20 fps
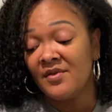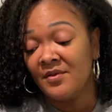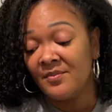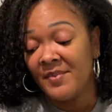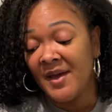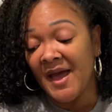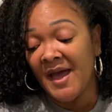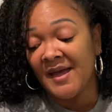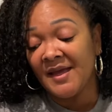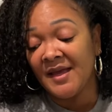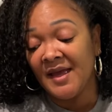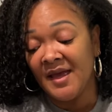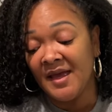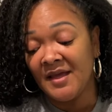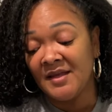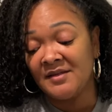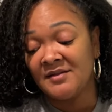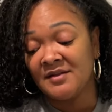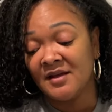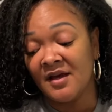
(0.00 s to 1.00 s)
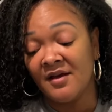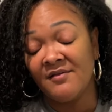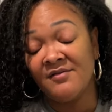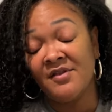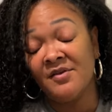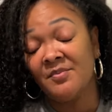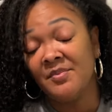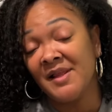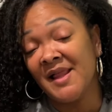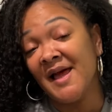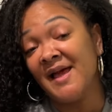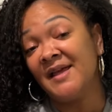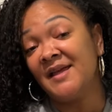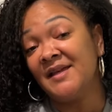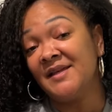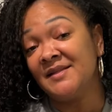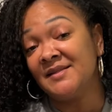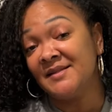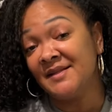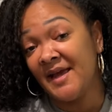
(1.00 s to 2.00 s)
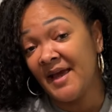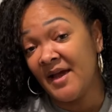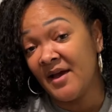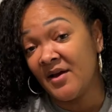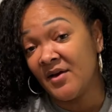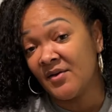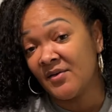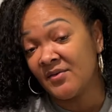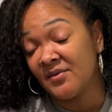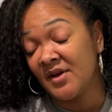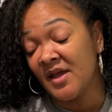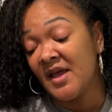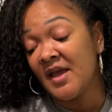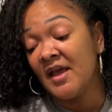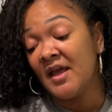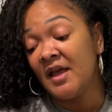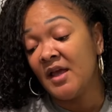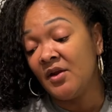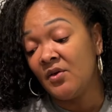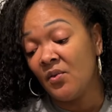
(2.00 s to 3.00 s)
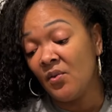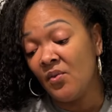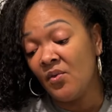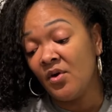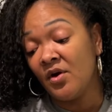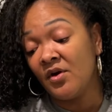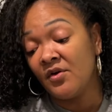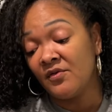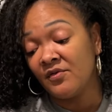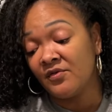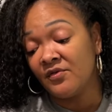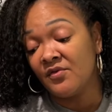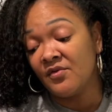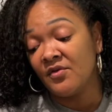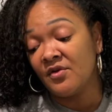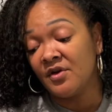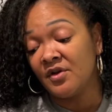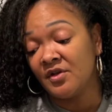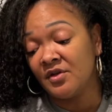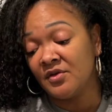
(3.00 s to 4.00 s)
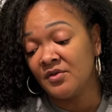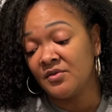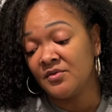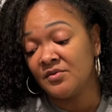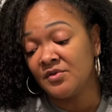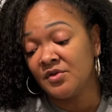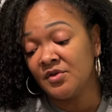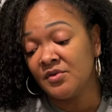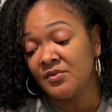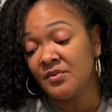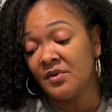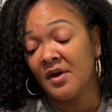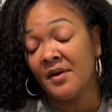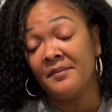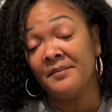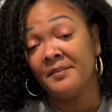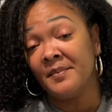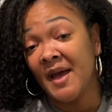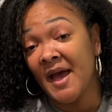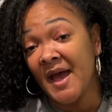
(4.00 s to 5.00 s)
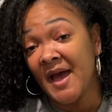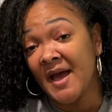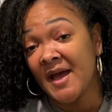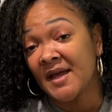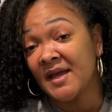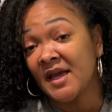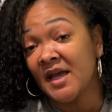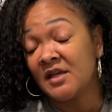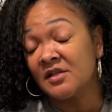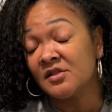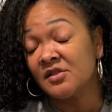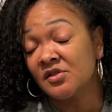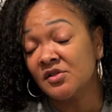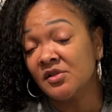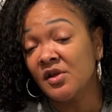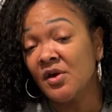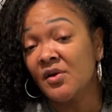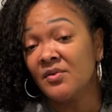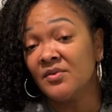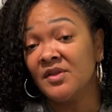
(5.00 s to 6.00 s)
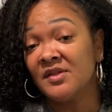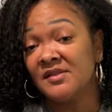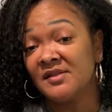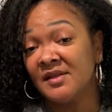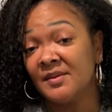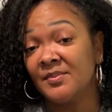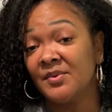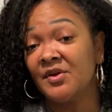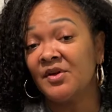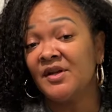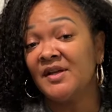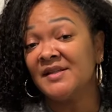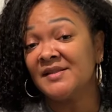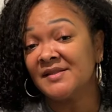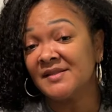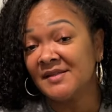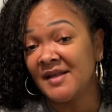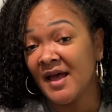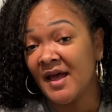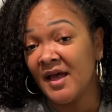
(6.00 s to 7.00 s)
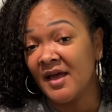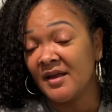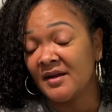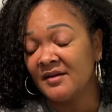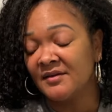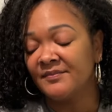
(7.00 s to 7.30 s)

the back end of the placket down in order for you to come back and sew the zipper inside.